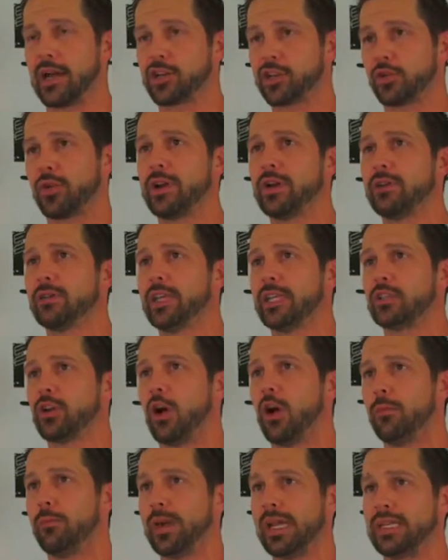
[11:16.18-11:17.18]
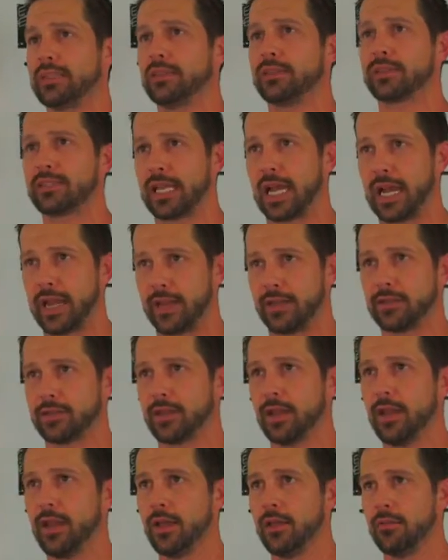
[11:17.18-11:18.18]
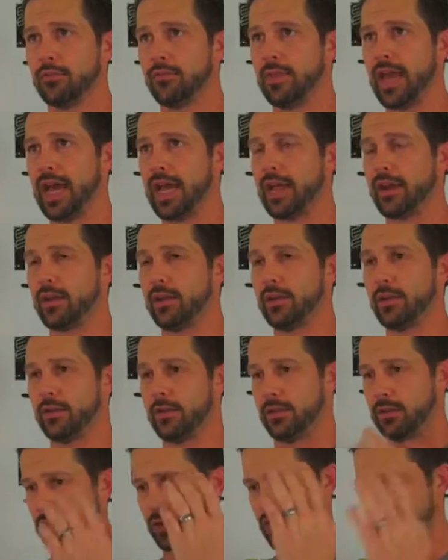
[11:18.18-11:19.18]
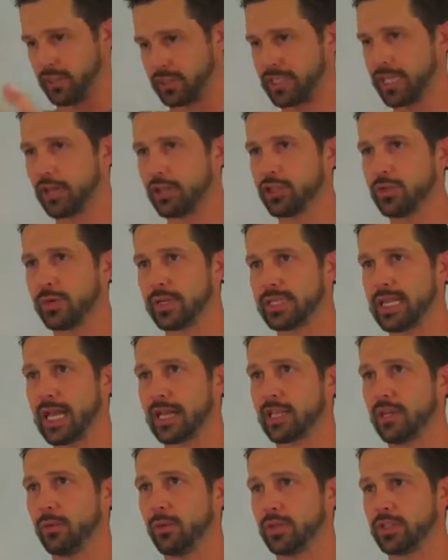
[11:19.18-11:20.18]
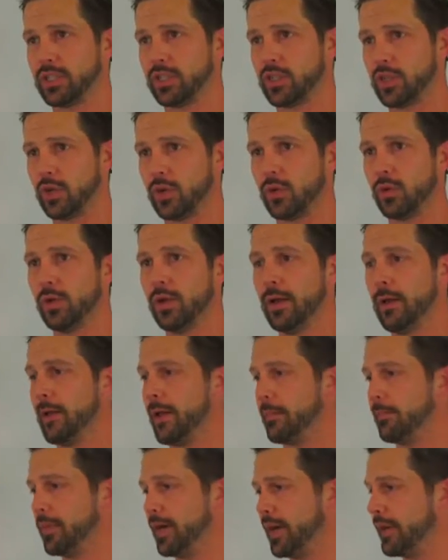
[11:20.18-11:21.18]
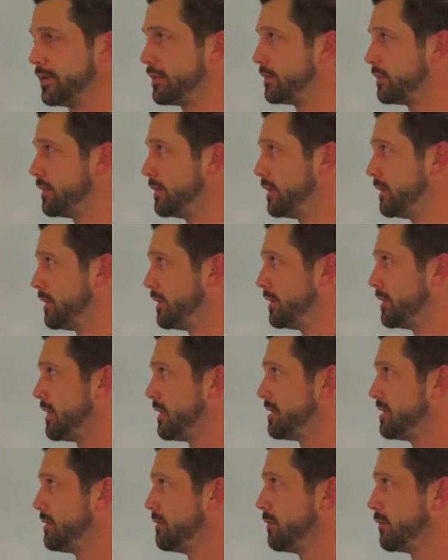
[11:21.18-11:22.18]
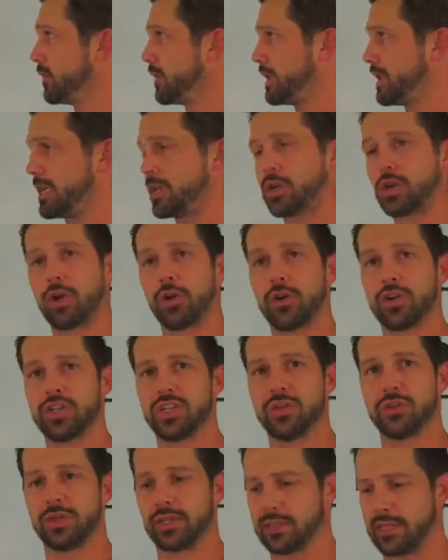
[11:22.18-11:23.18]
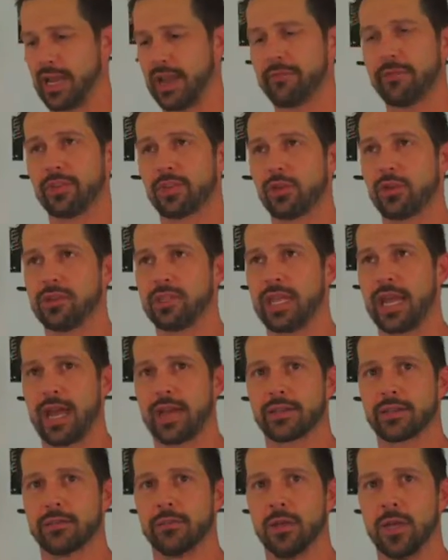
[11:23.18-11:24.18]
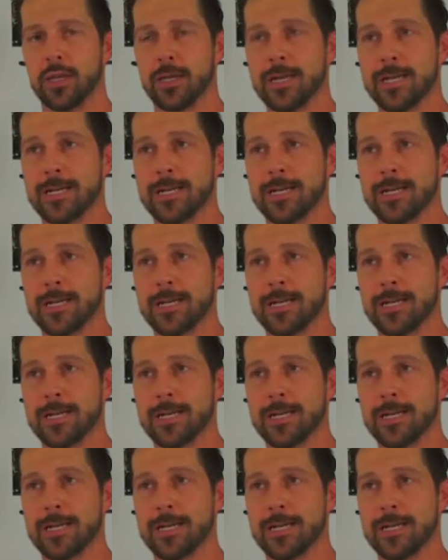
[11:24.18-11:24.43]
trainer that's all based in science that just tells you exactly what to do, but doesn't really encourage you, doesn't have enthusiasm,